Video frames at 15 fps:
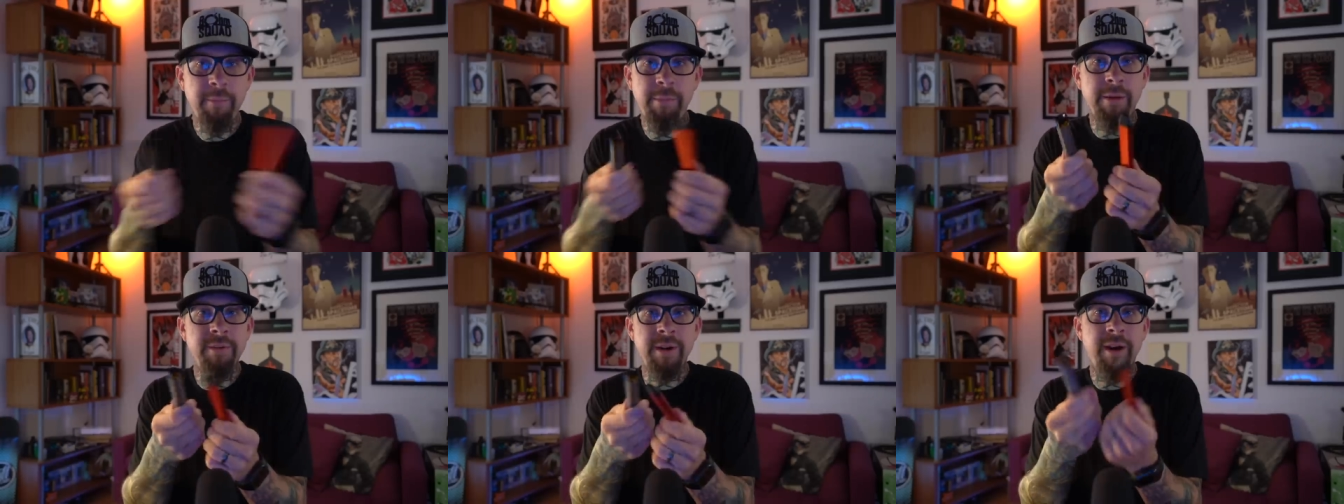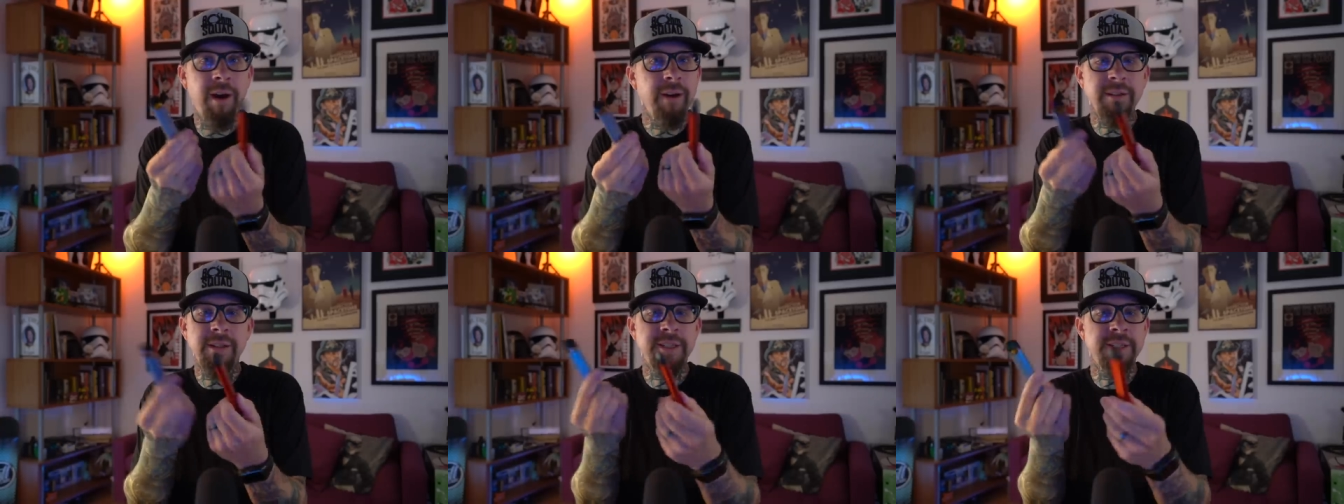But
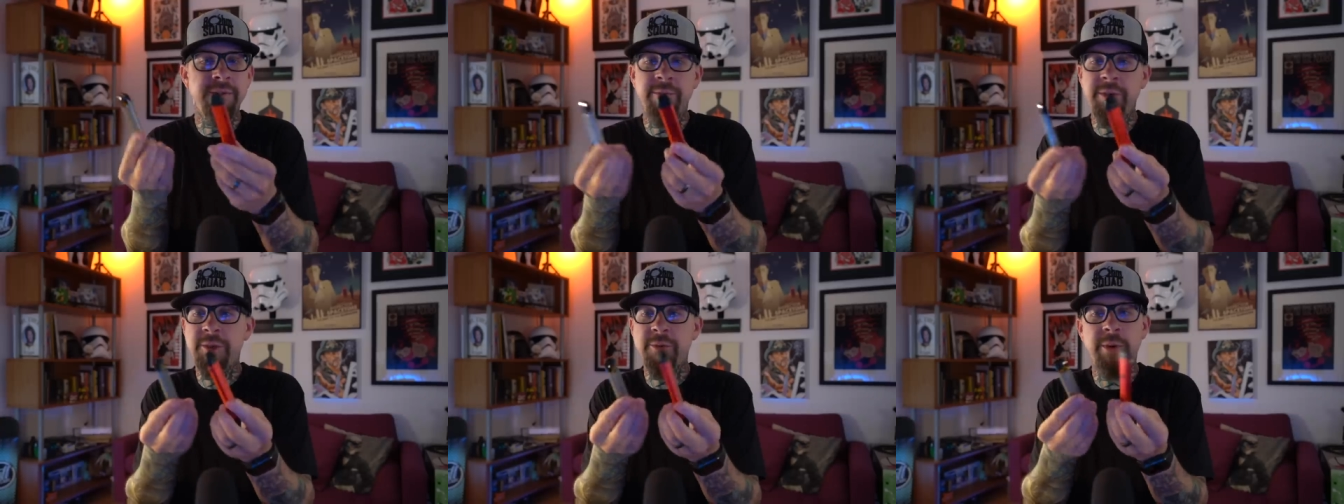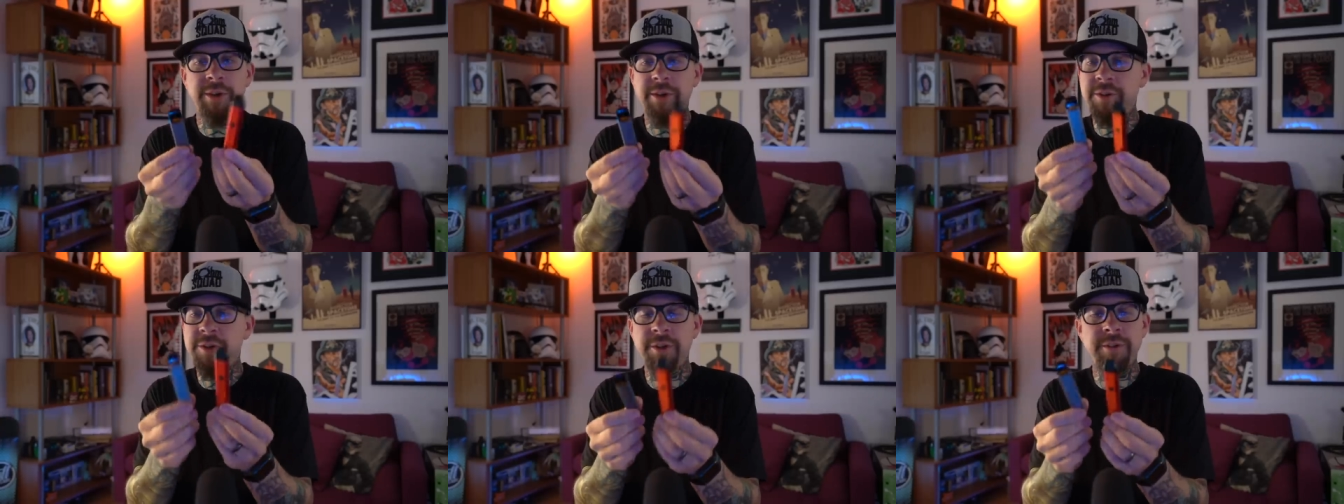regardless of which
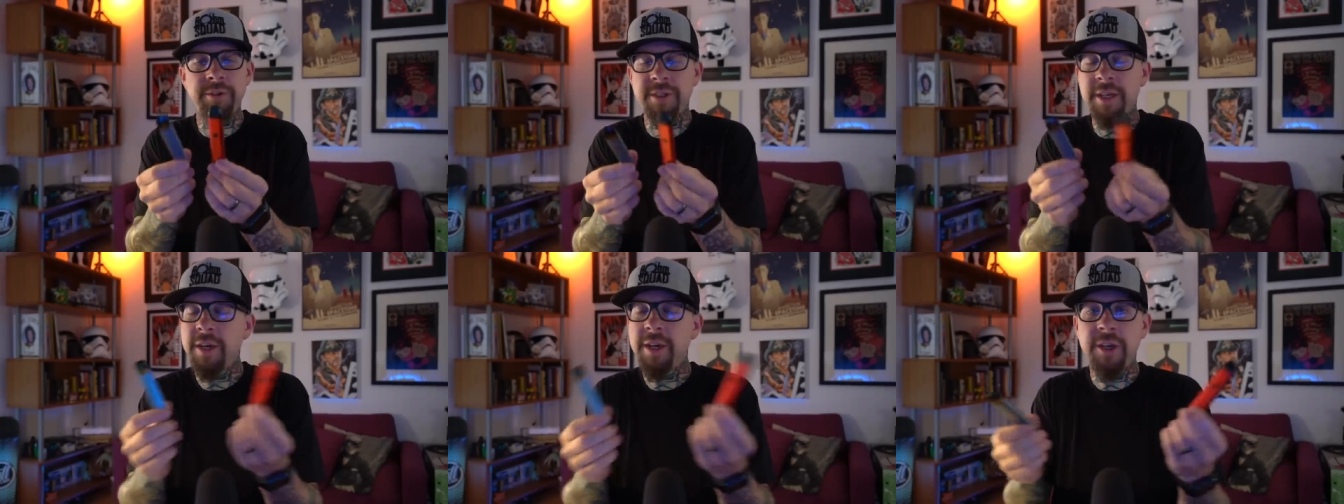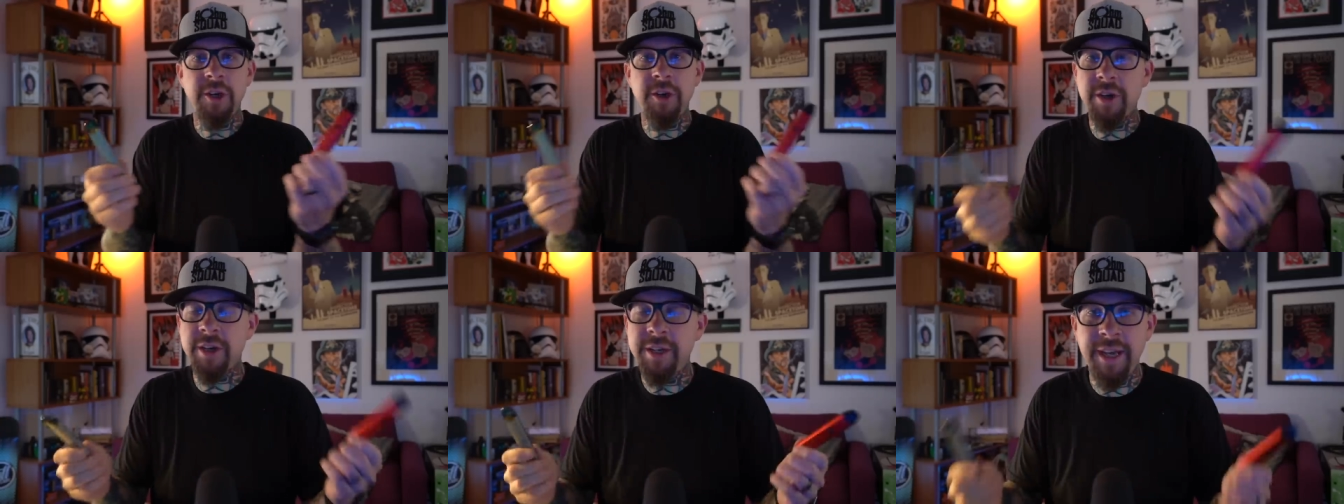one you choose,
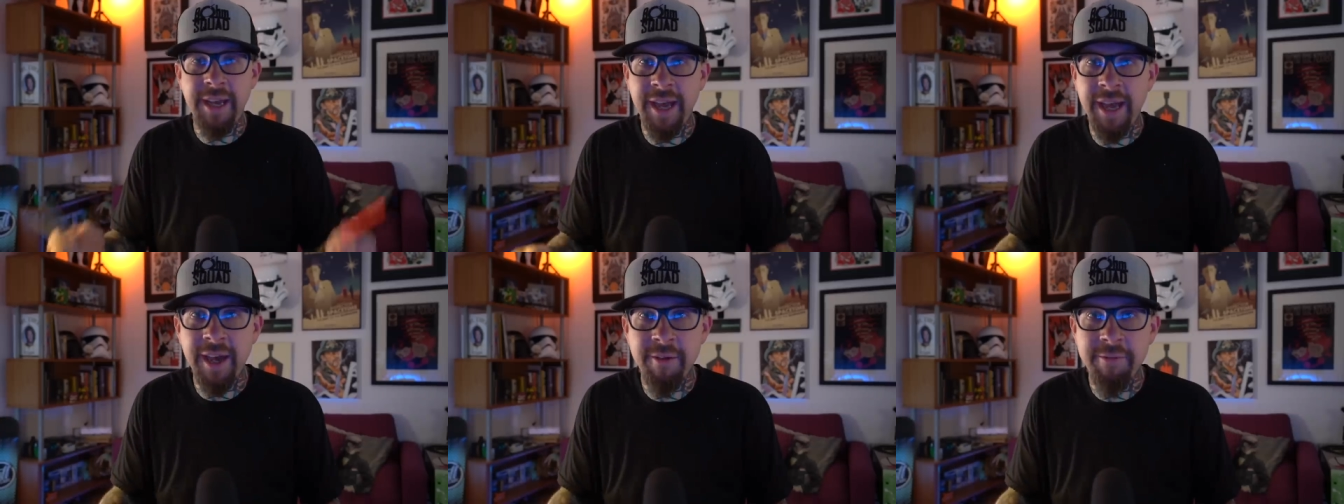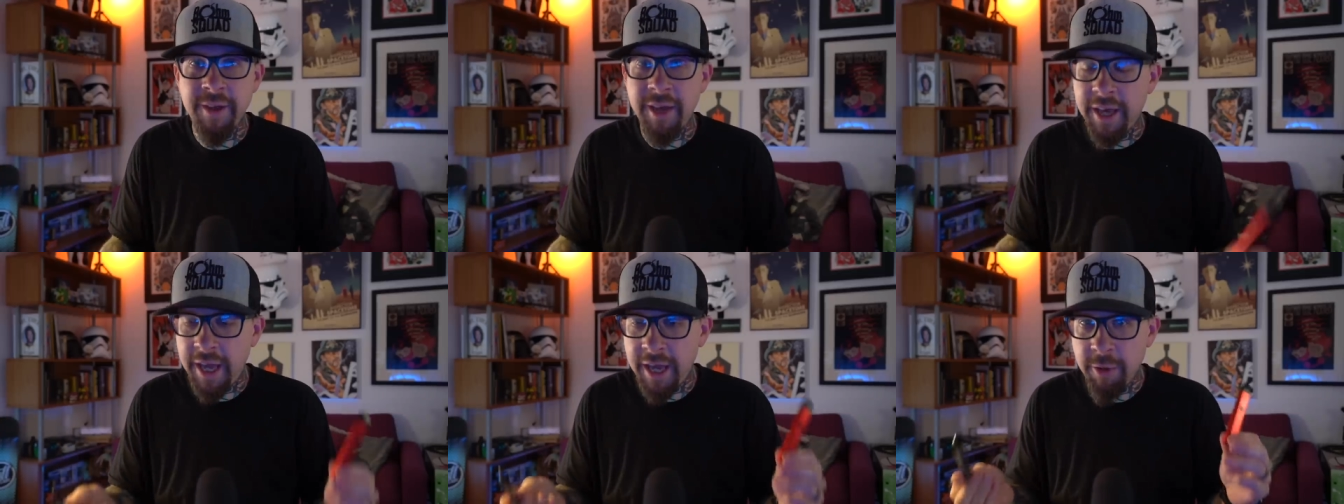you're going to have
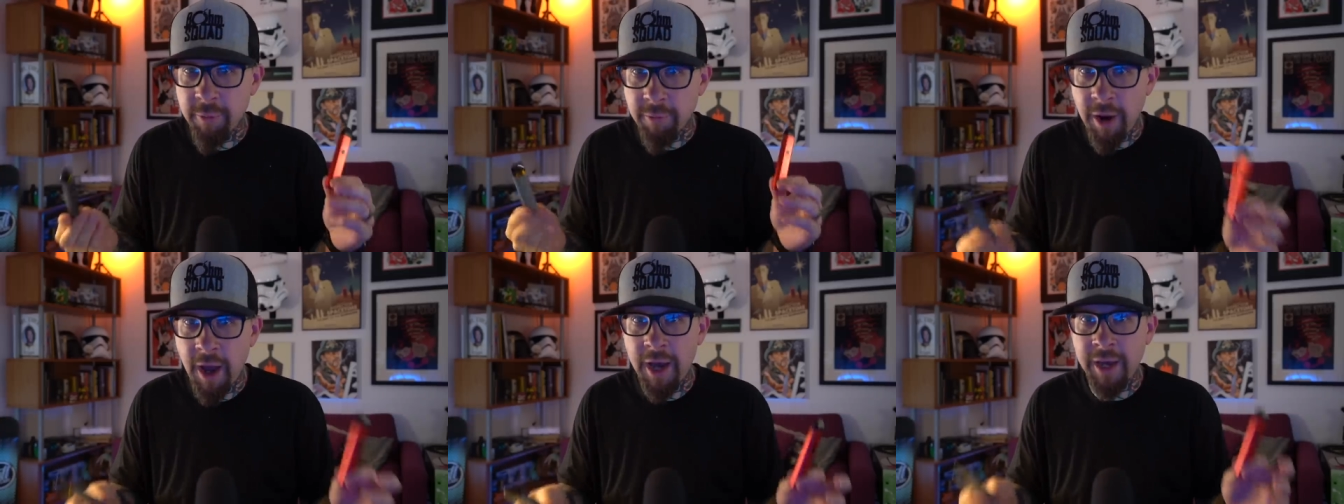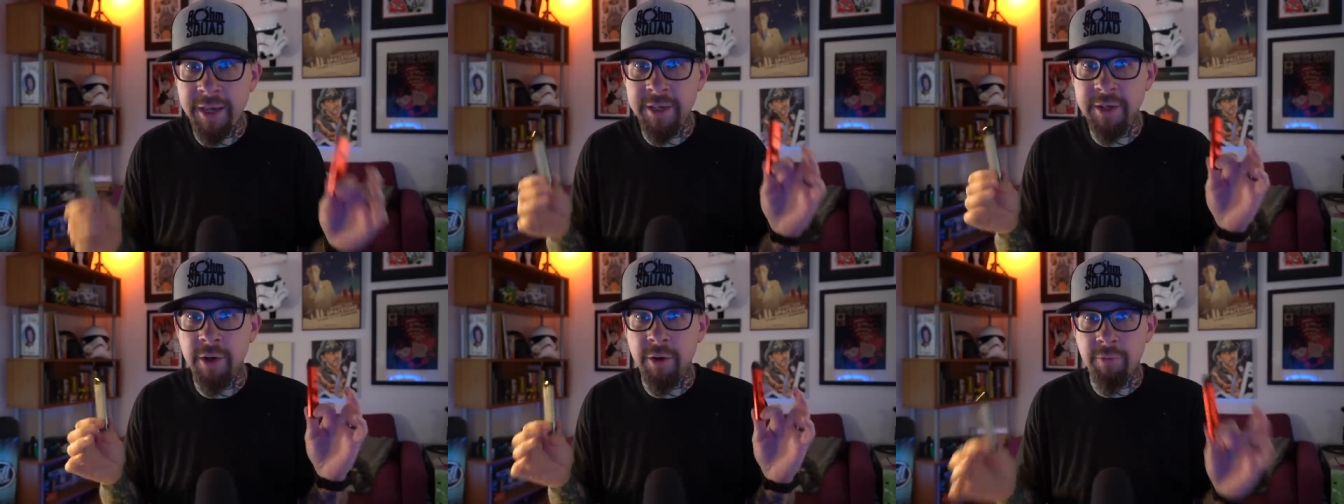a
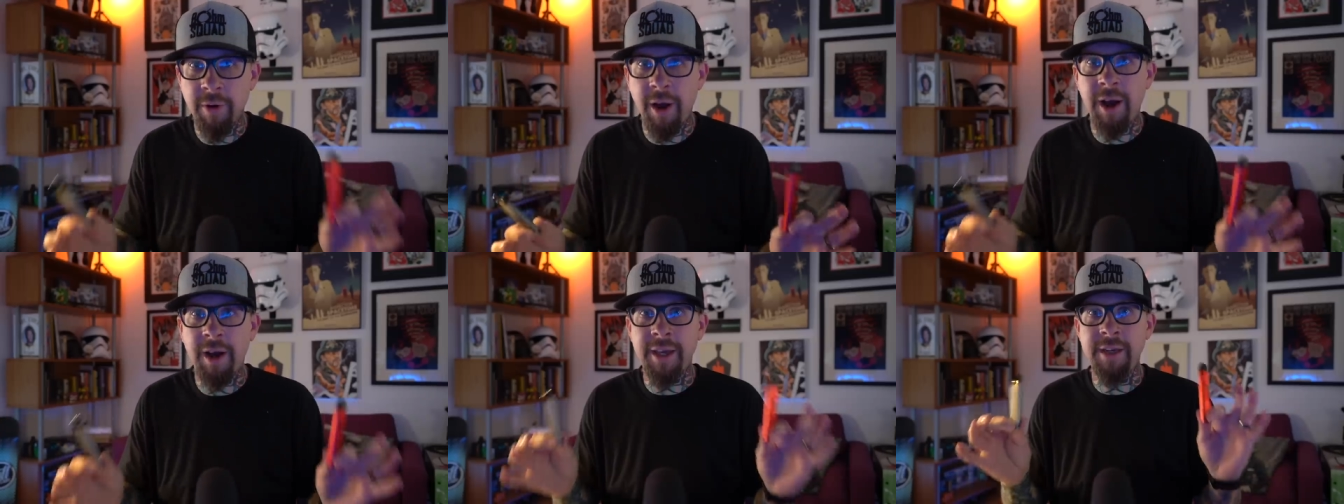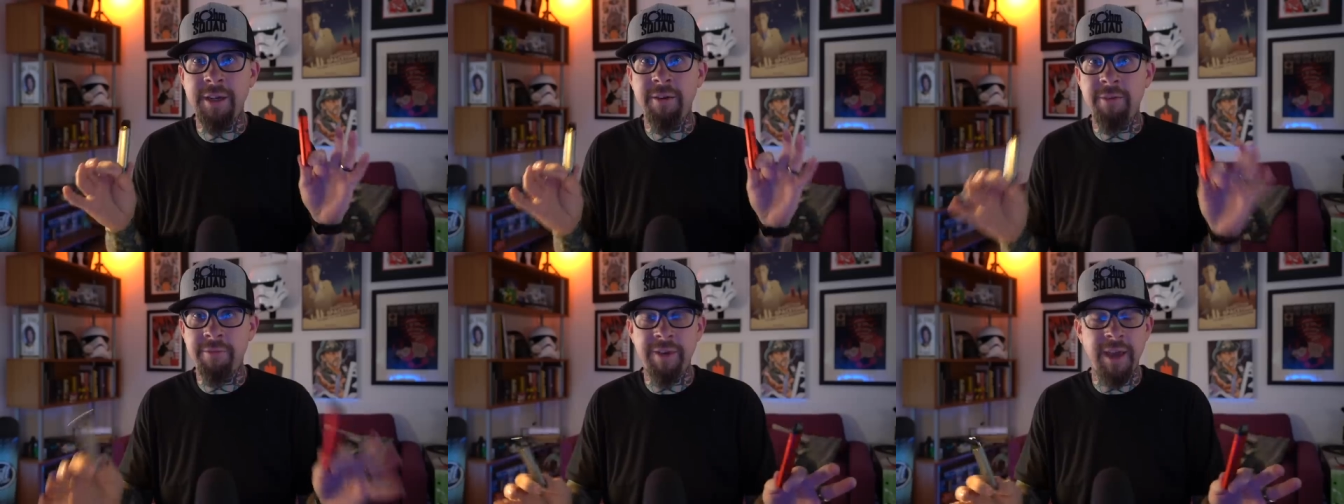rockin',
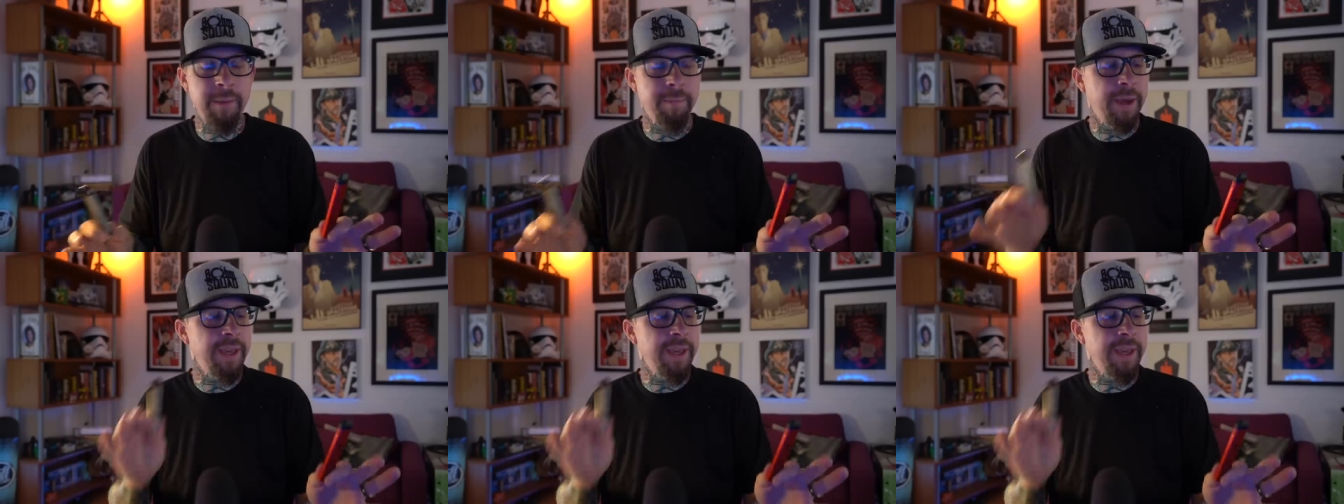rockin' vape.